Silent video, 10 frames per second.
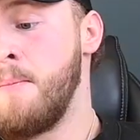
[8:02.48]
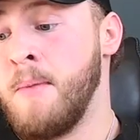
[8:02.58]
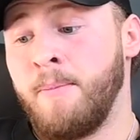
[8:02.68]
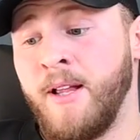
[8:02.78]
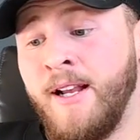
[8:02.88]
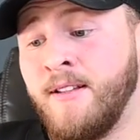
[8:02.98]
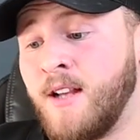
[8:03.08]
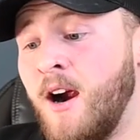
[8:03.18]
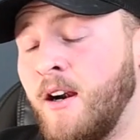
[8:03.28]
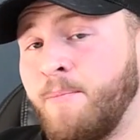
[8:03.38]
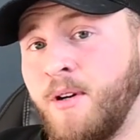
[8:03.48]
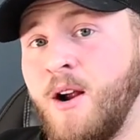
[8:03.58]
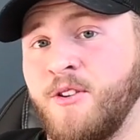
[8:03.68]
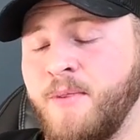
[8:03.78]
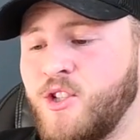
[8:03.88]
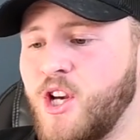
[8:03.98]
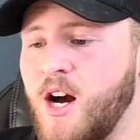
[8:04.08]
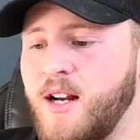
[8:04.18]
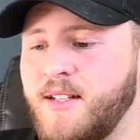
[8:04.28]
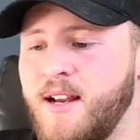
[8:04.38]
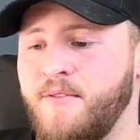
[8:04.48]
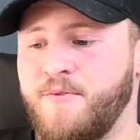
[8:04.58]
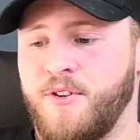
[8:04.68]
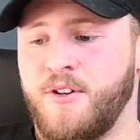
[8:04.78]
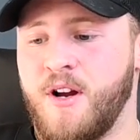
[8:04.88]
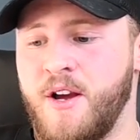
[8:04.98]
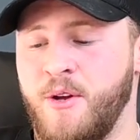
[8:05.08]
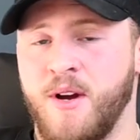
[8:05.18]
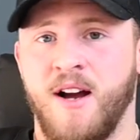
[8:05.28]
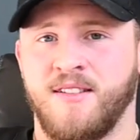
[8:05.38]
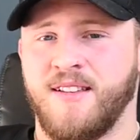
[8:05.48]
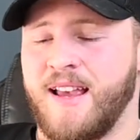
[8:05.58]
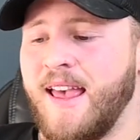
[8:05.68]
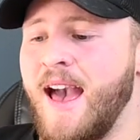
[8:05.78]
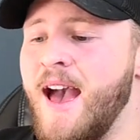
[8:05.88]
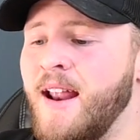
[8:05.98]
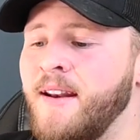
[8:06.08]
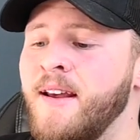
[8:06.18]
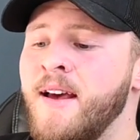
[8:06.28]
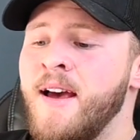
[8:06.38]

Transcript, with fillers: My plans are to put out as much content for uh, you guys as I can